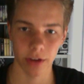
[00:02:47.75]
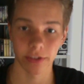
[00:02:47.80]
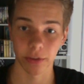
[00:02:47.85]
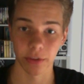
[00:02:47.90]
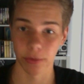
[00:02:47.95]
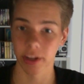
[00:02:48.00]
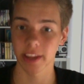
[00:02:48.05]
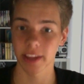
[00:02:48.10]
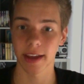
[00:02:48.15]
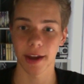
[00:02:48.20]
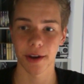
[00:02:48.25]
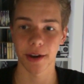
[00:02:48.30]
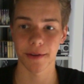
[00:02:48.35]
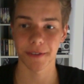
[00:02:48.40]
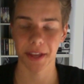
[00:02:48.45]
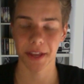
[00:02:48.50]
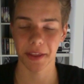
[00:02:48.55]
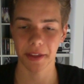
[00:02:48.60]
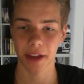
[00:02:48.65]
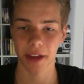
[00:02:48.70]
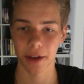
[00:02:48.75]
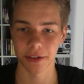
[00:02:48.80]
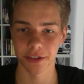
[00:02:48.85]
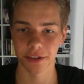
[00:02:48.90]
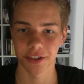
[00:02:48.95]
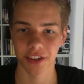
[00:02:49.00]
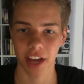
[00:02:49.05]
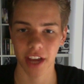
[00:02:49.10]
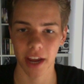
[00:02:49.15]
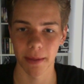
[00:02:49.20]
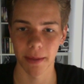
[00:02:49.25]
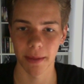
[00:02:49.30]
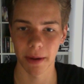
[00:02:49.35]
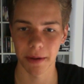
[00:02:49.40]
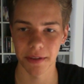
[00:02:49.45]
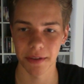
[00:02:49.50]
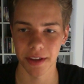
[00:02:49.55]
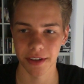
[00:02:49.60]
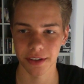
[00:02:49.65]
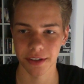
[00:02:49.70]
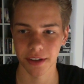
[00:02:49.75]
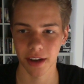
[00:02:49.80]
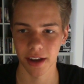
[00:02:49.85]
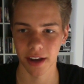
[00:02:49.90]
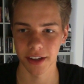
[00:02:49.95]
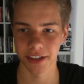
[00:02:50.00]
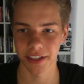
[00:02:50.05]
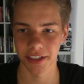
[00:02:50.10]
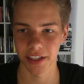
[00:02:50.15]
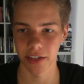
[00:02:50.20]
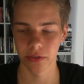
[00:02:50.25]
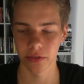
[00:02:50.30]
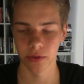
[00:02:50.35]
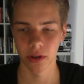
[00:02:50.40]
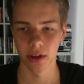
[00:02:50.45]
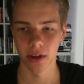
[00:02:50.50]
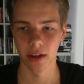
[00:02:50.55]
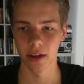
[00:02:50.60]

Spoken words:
So really, I don't have anything else to say about this scene,